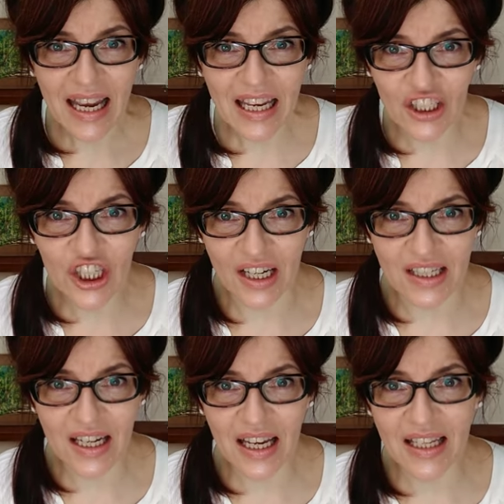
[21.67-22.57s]
It
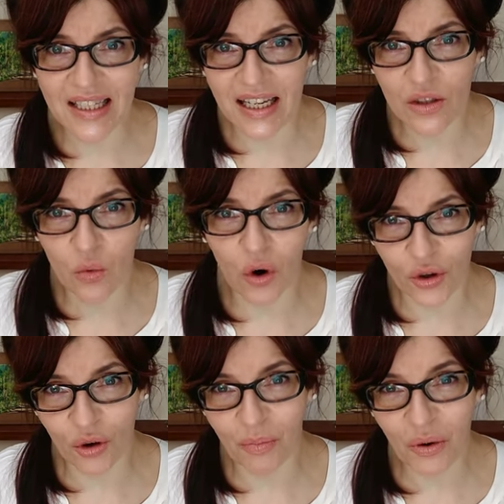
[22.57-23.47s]
just is. It's
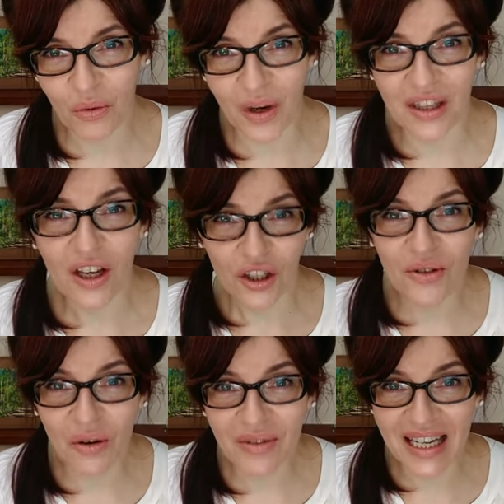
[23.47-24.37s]
what you're born with. You
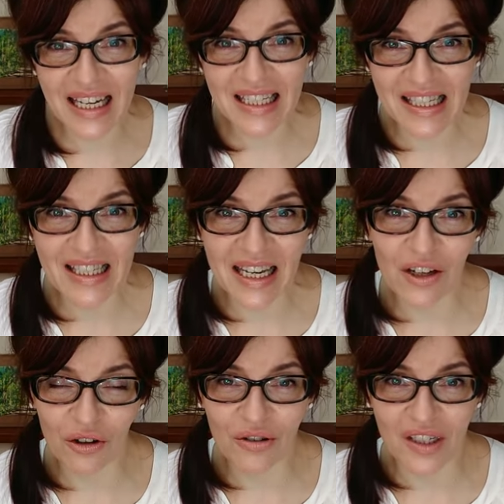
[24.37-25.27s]
don't need to
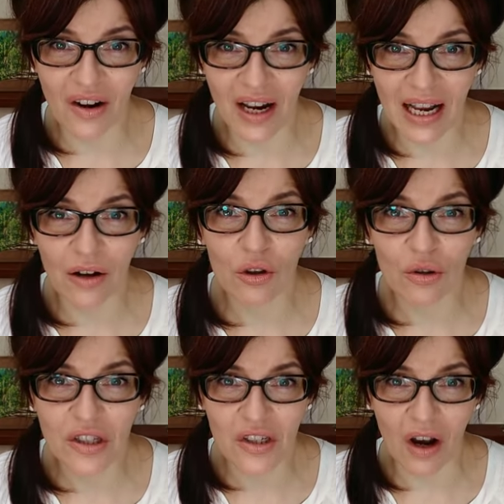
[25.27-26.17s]
seek your style out.
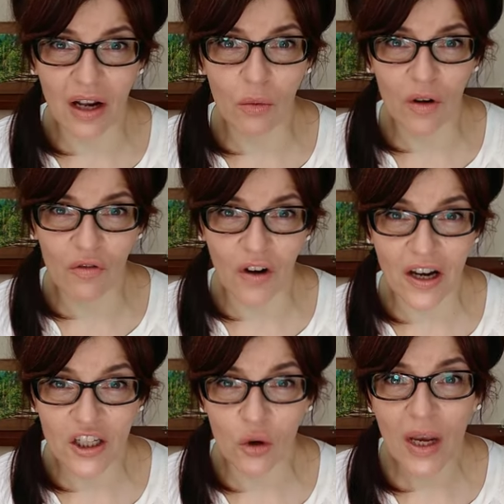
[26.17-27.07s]
Your style will
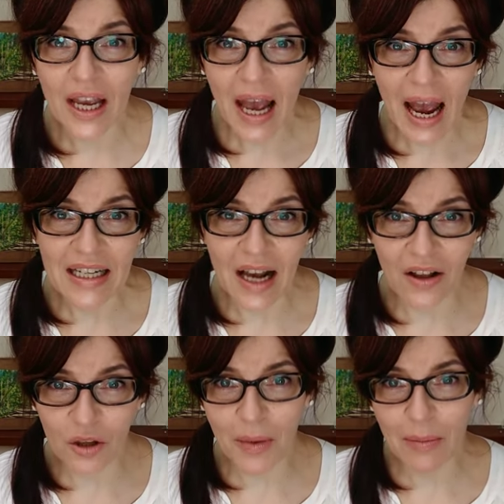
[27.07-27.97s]
find you, and
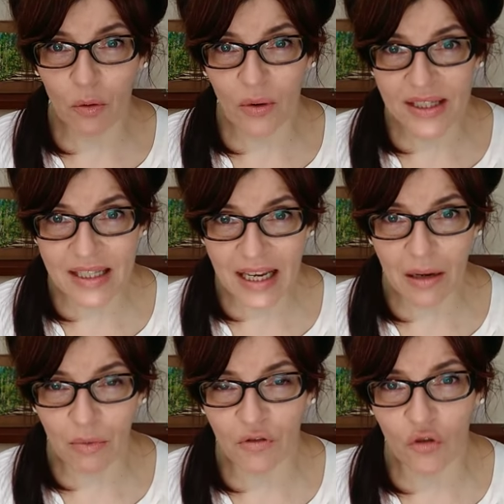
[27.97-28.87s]
other people will see
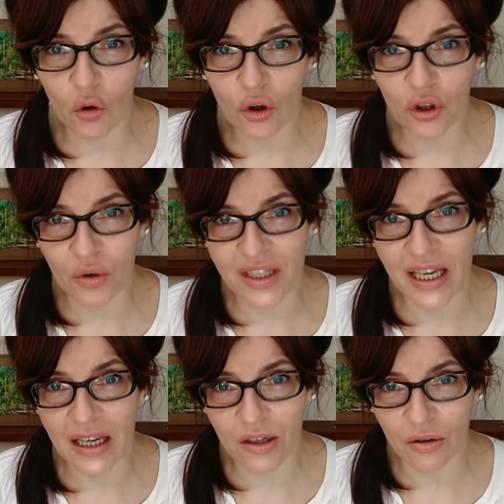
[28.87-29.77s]
it before you
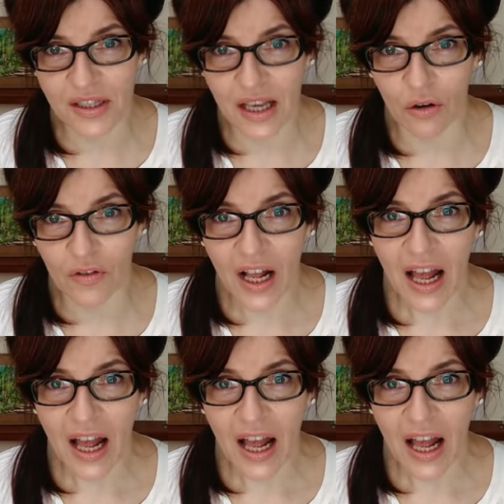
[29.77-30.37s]
see it yourself.